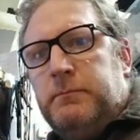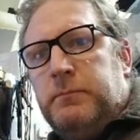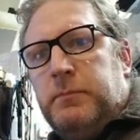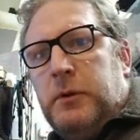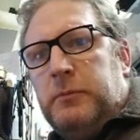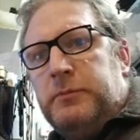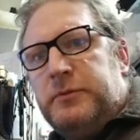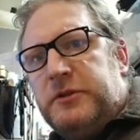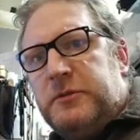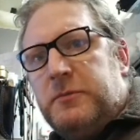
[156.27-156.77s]

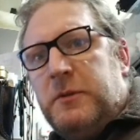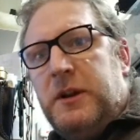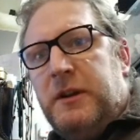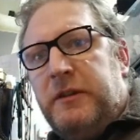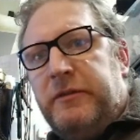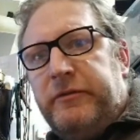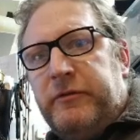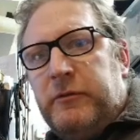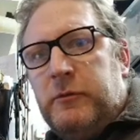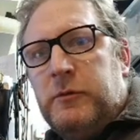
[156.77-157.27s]
Bob
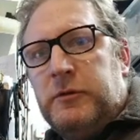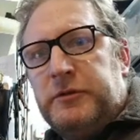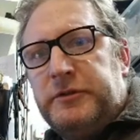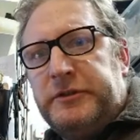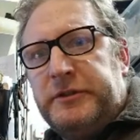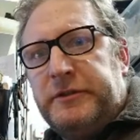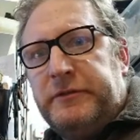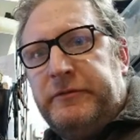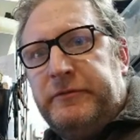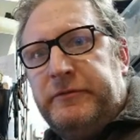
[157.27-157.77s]
Smith, who
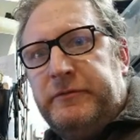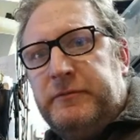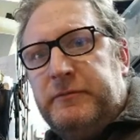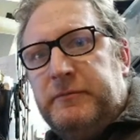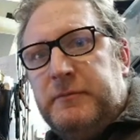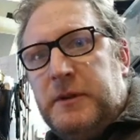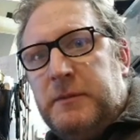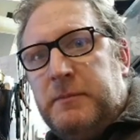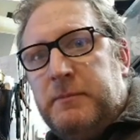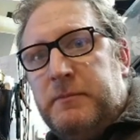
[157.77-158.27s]
wants
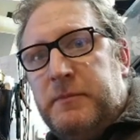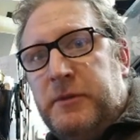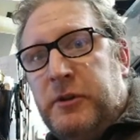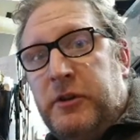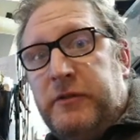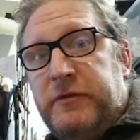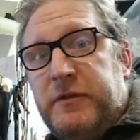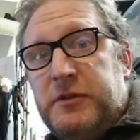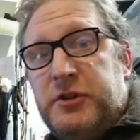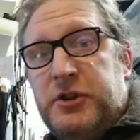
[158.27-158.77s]
a
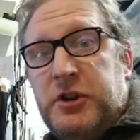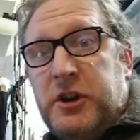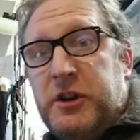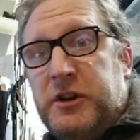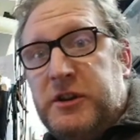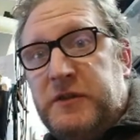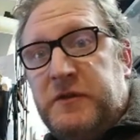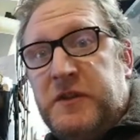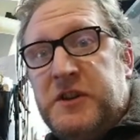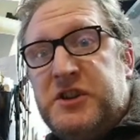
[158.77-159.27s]
knife to chuck in
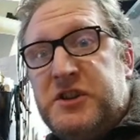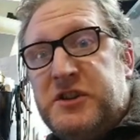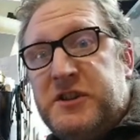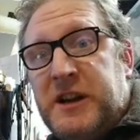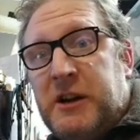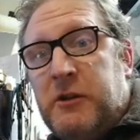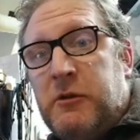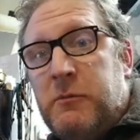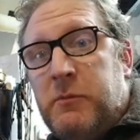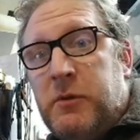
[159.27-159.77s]
his fishing
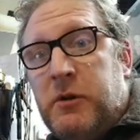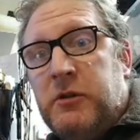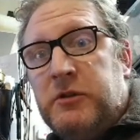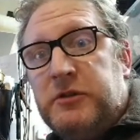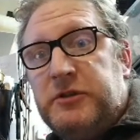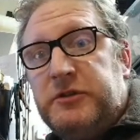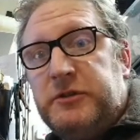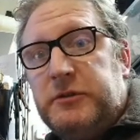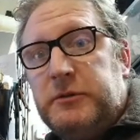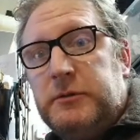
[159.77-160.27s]
tackle
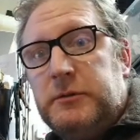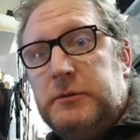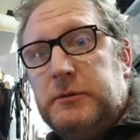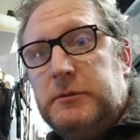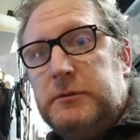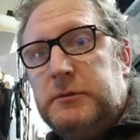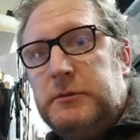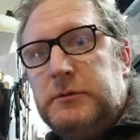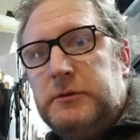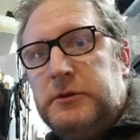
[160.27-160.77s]
box
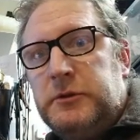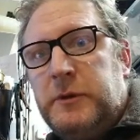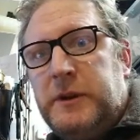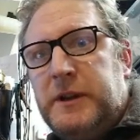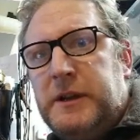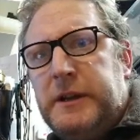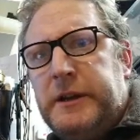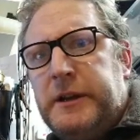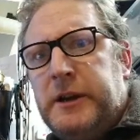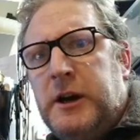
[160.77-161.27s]
so he
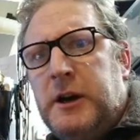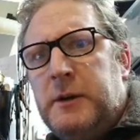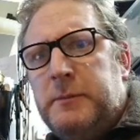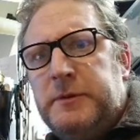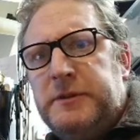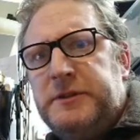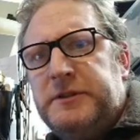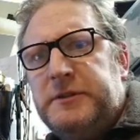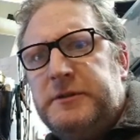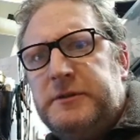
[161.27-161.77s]
can cut up
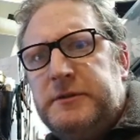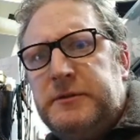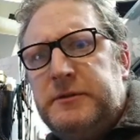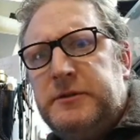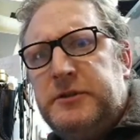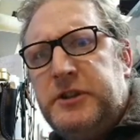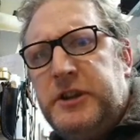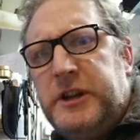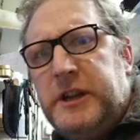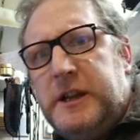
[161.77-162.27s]
his
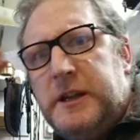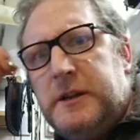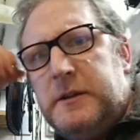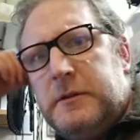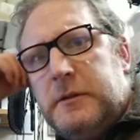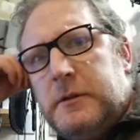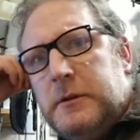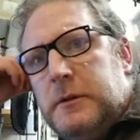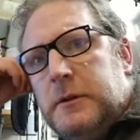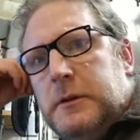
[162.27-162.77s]
cheese
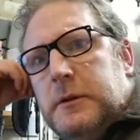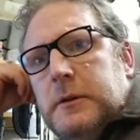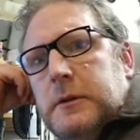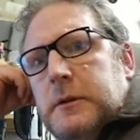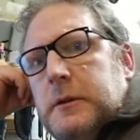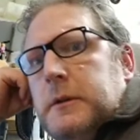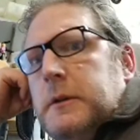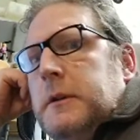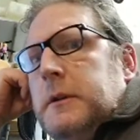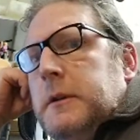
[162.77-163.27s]

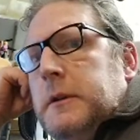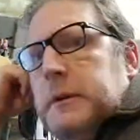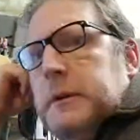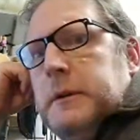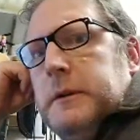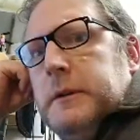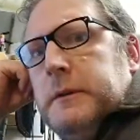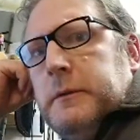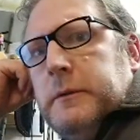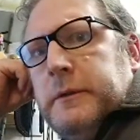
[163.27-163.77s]

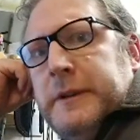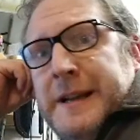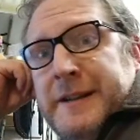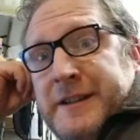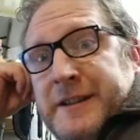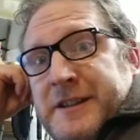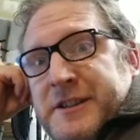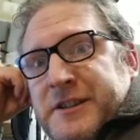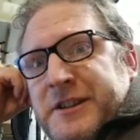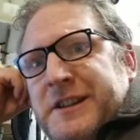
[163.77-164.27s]
when he has
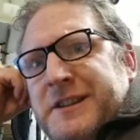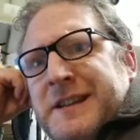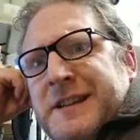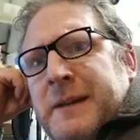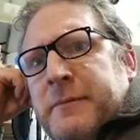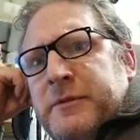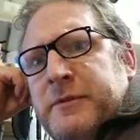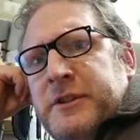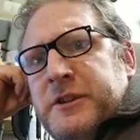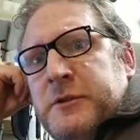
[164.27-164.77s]
his cheese
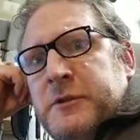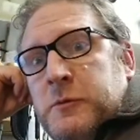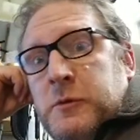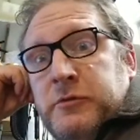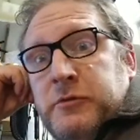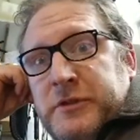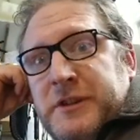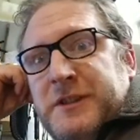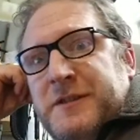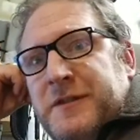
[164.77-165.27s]
sandwiches
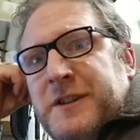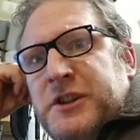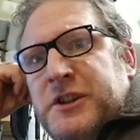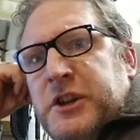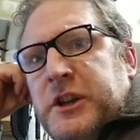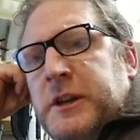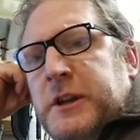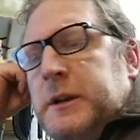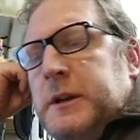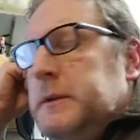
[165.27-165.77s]
whilst he's
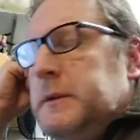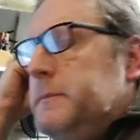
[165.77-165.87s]
fishing,